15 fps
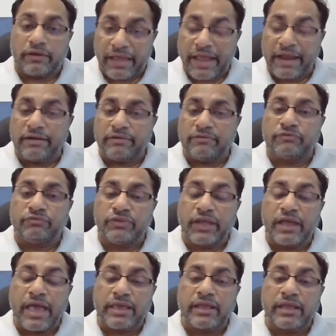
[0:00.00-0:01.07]
and
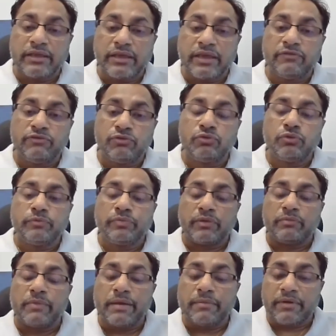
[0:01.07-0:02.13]
there I can give you
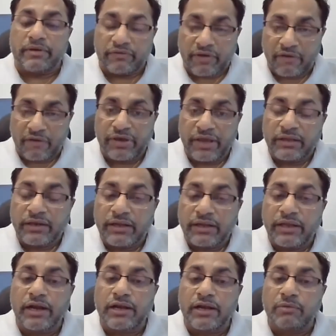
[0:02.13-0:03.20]
my we can
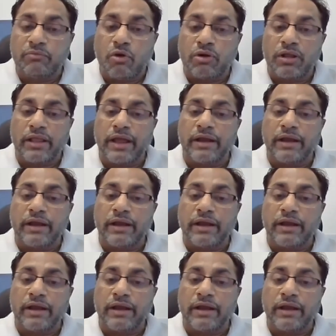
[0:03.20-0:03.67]
create a model,